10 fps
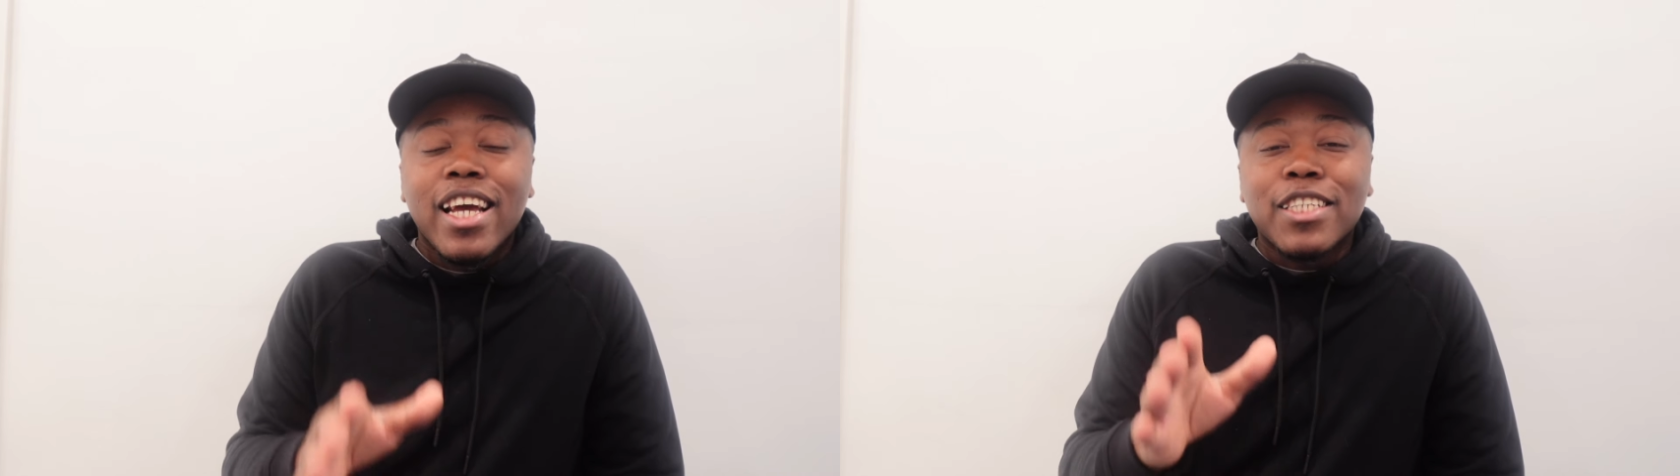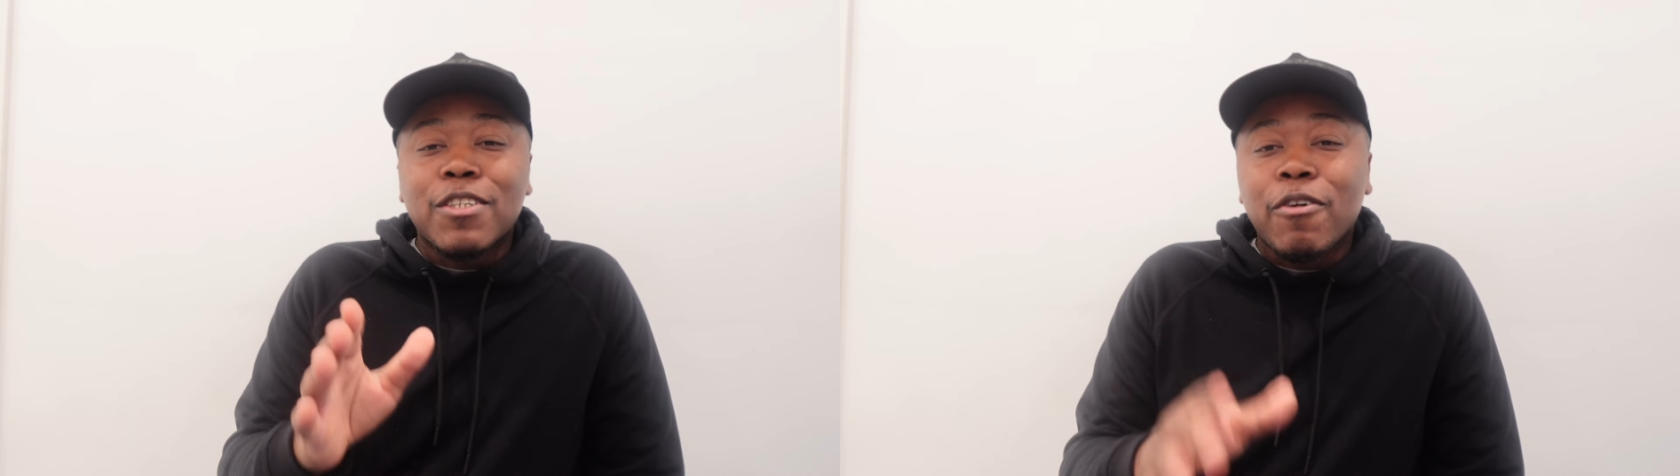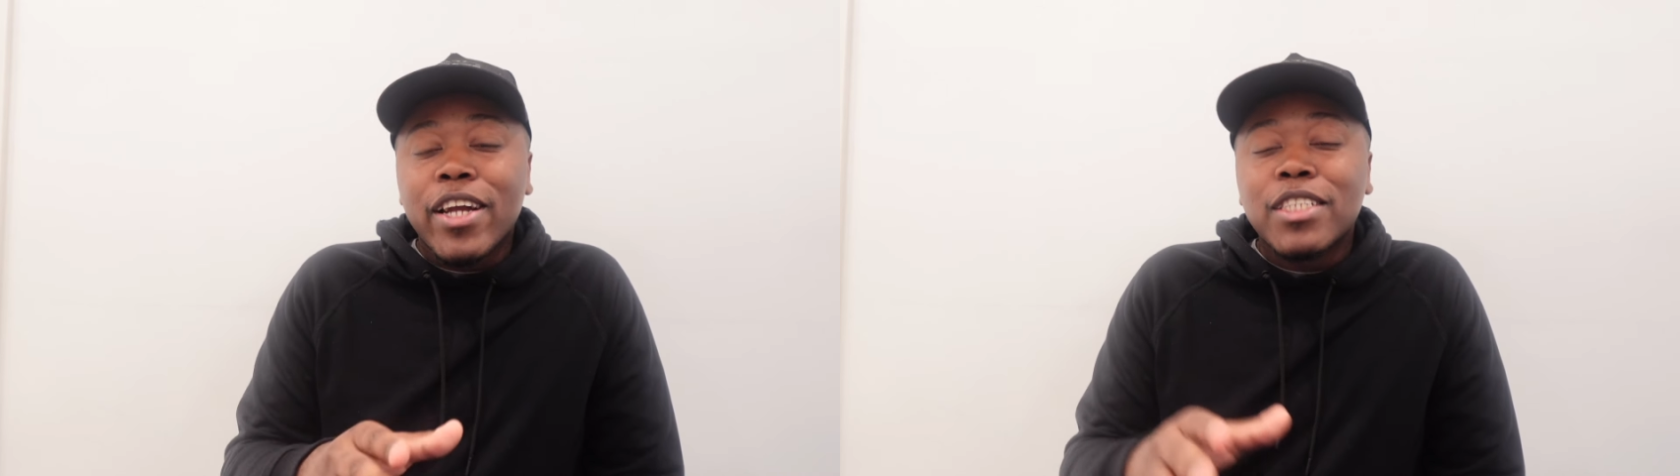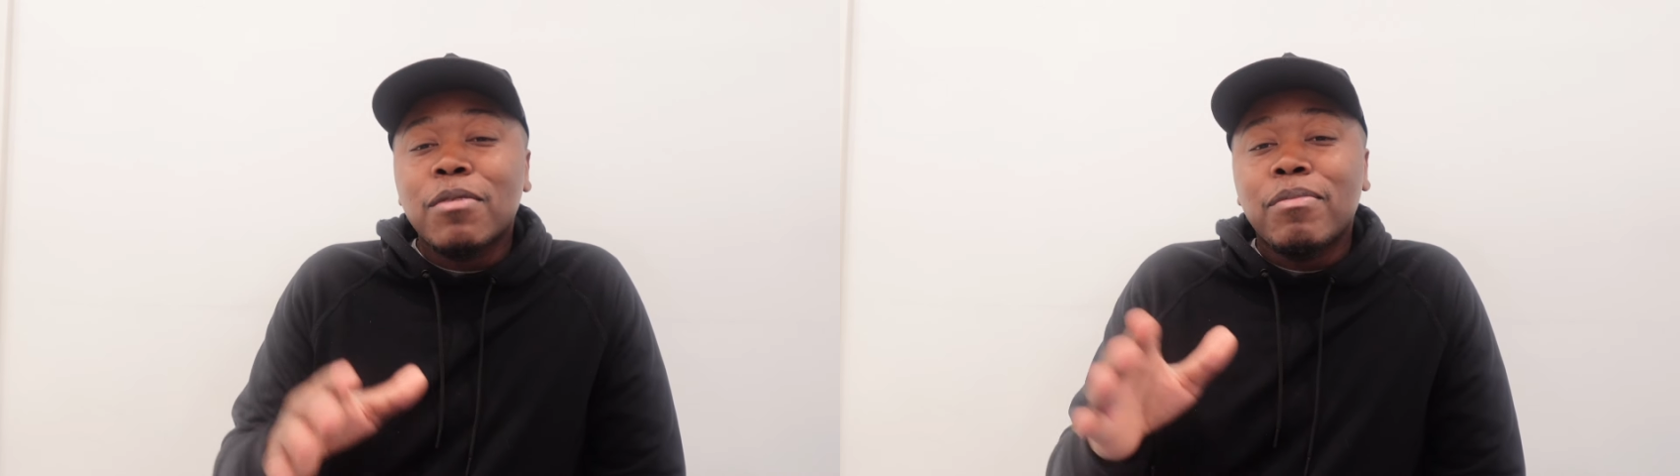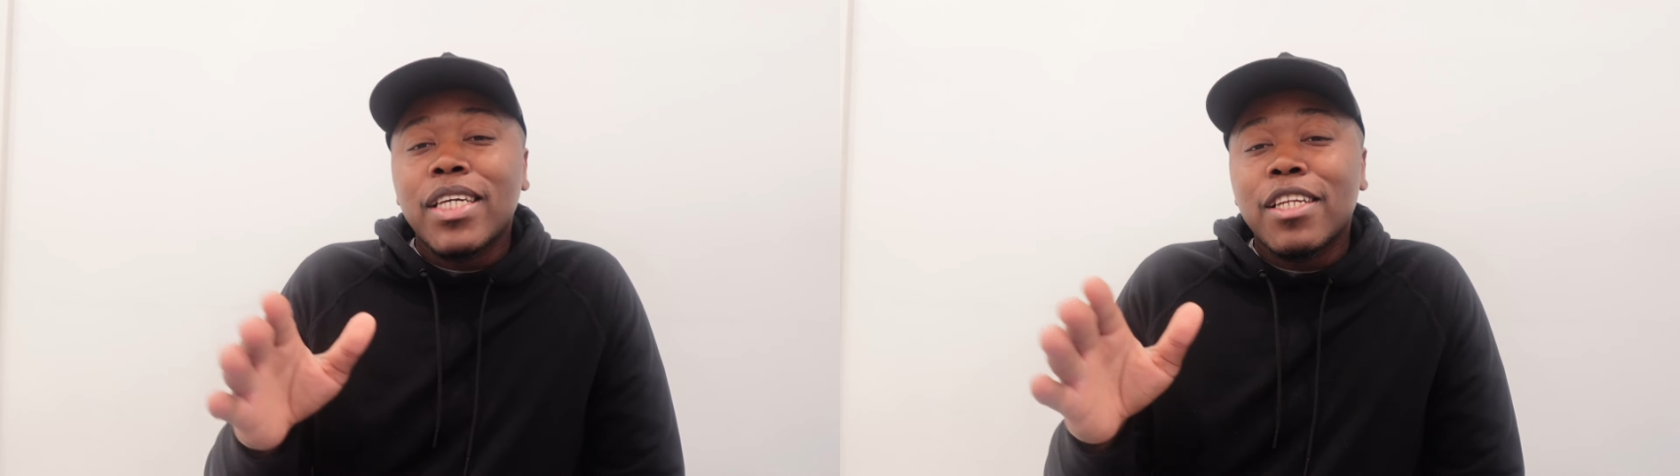It's
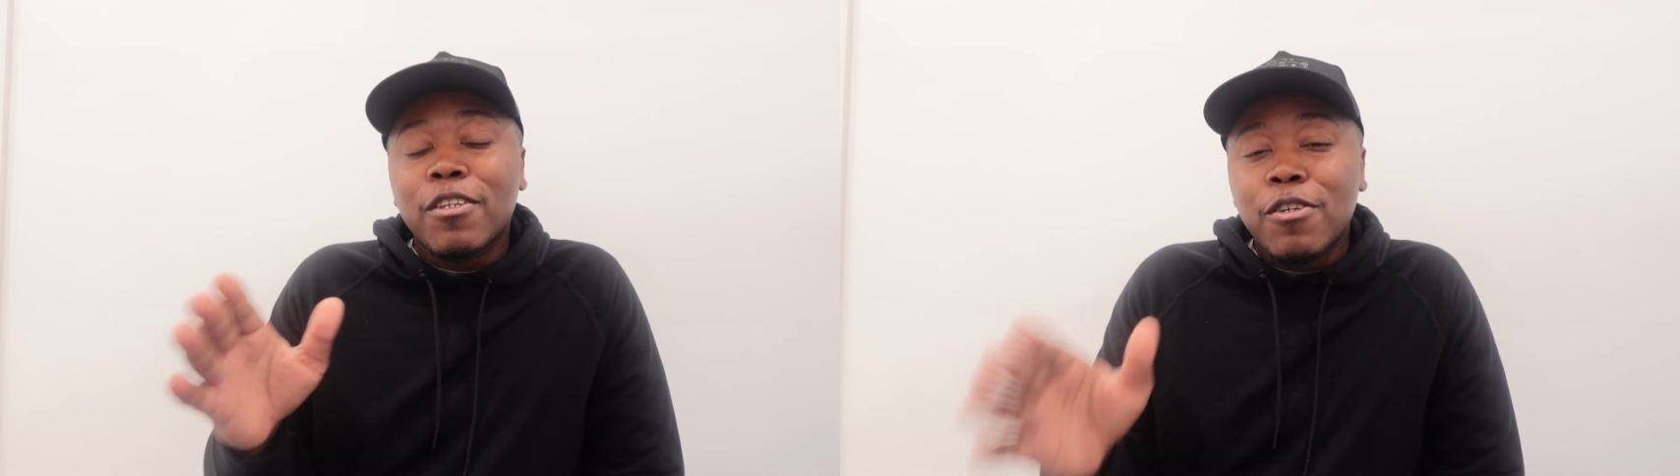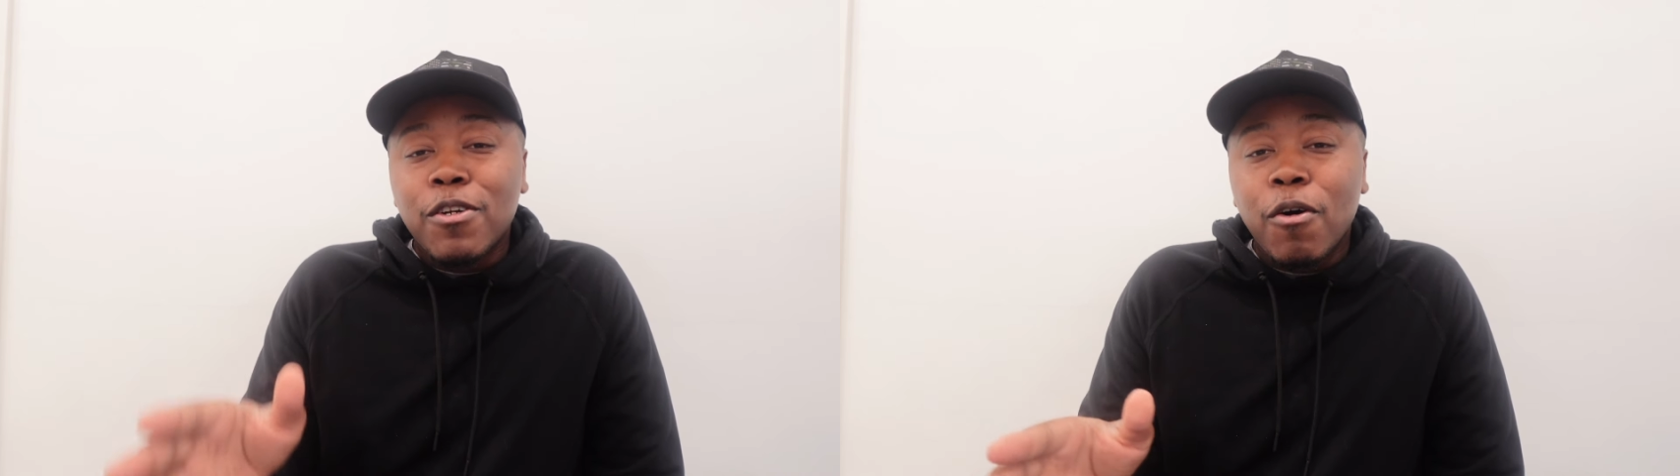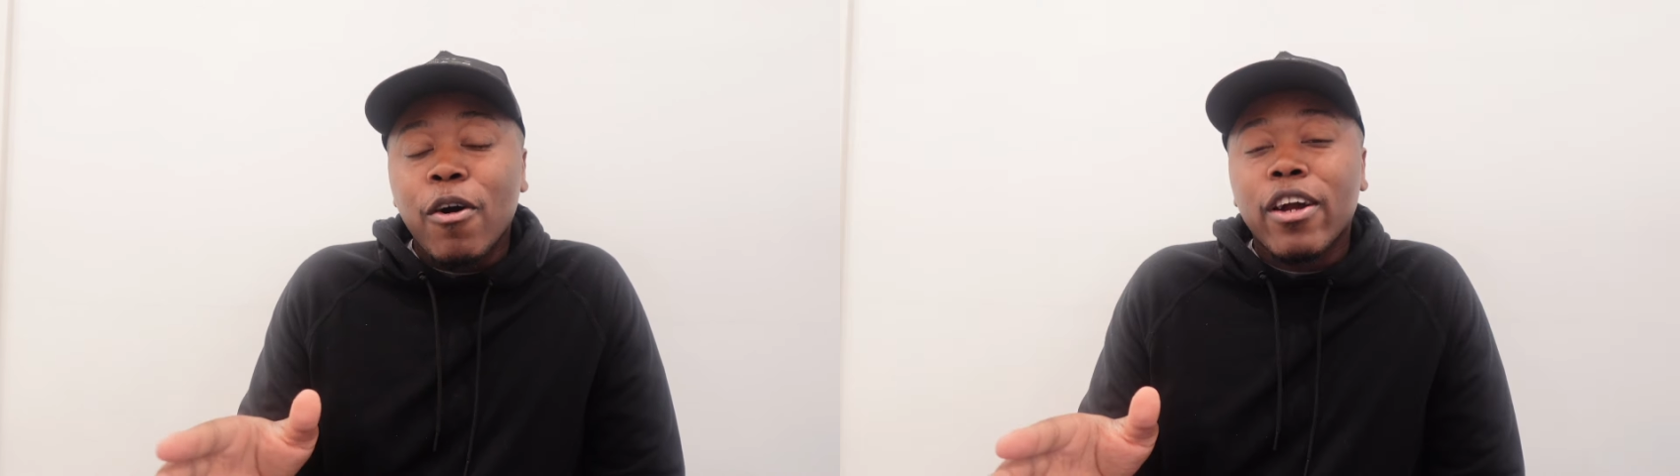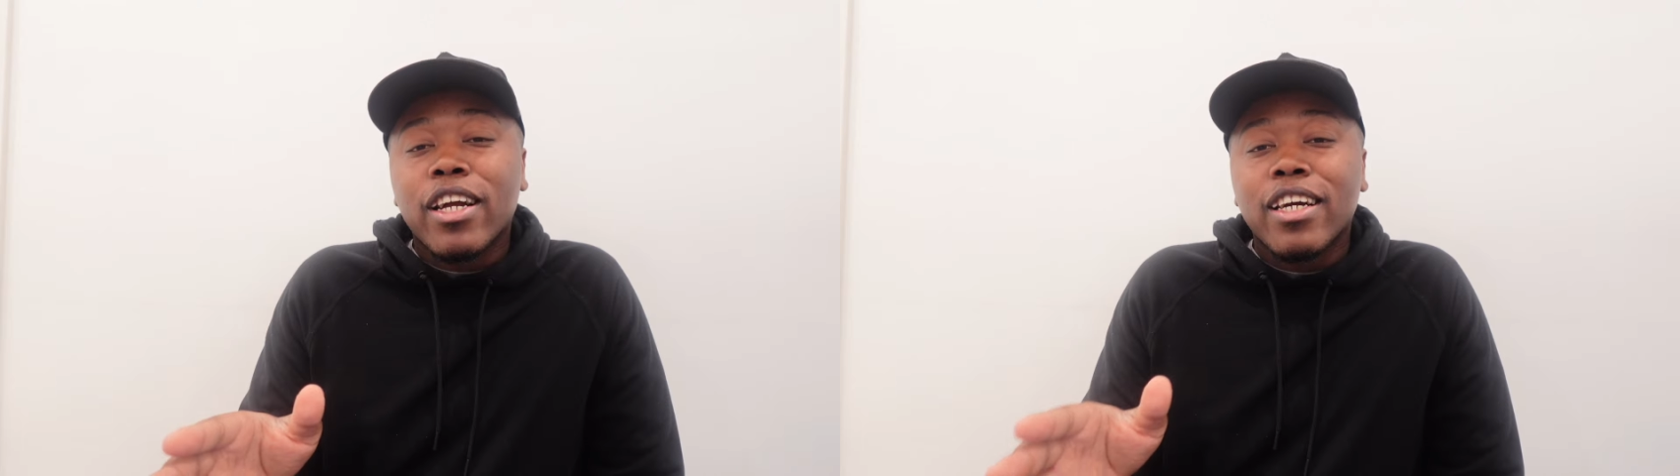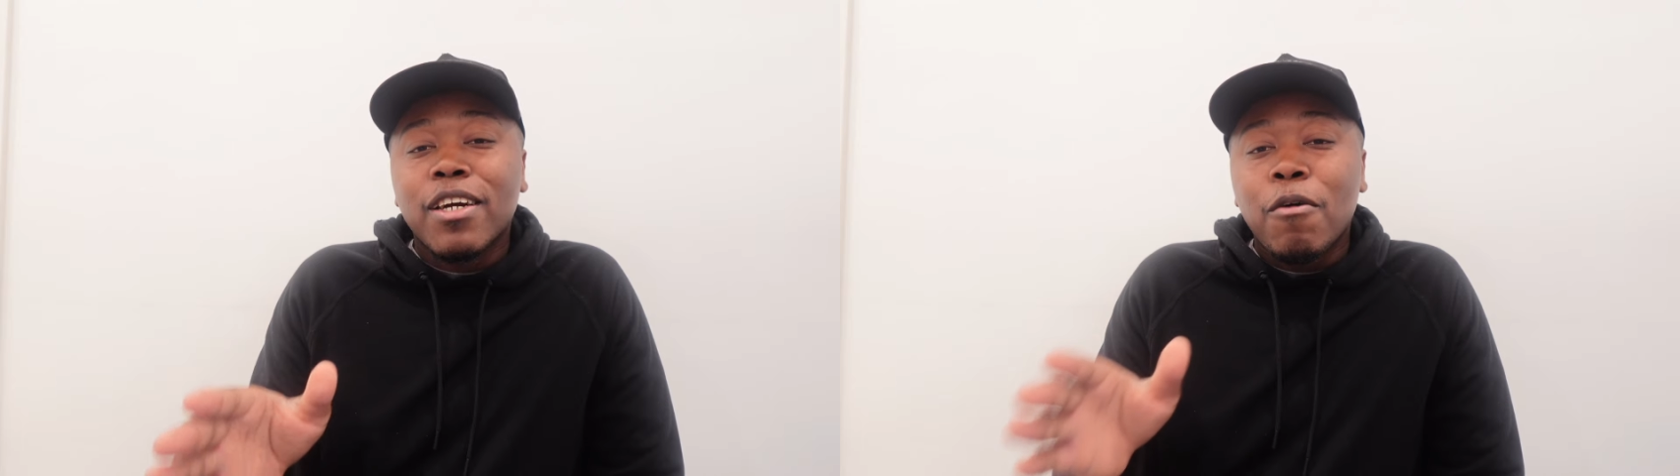great to be in New
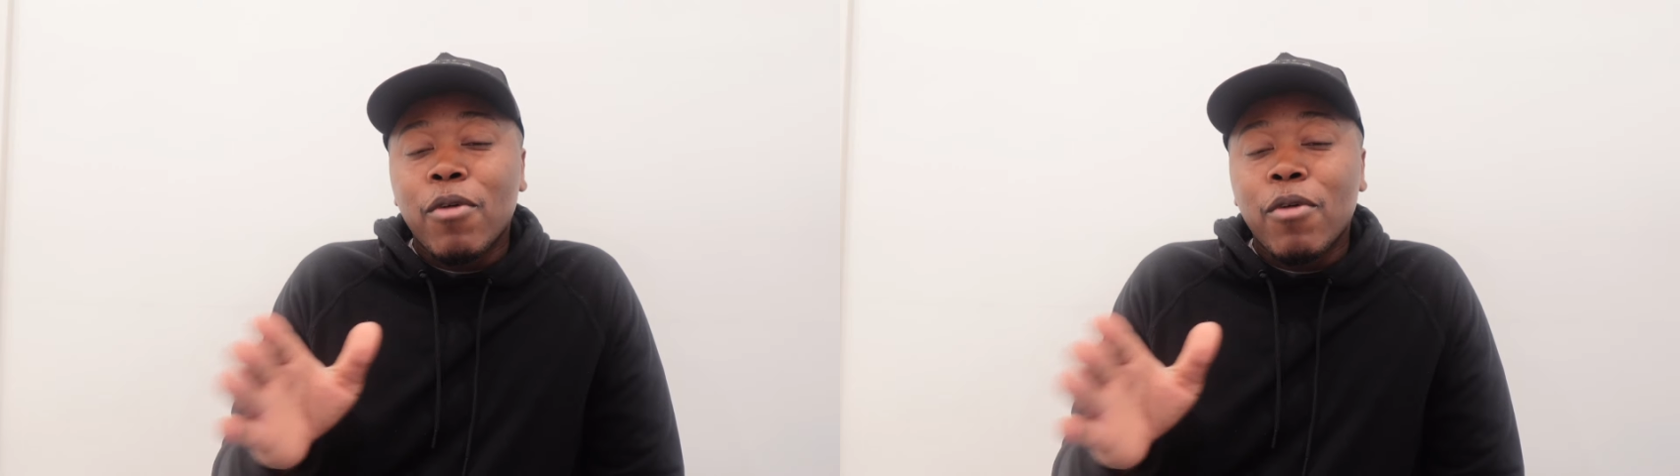York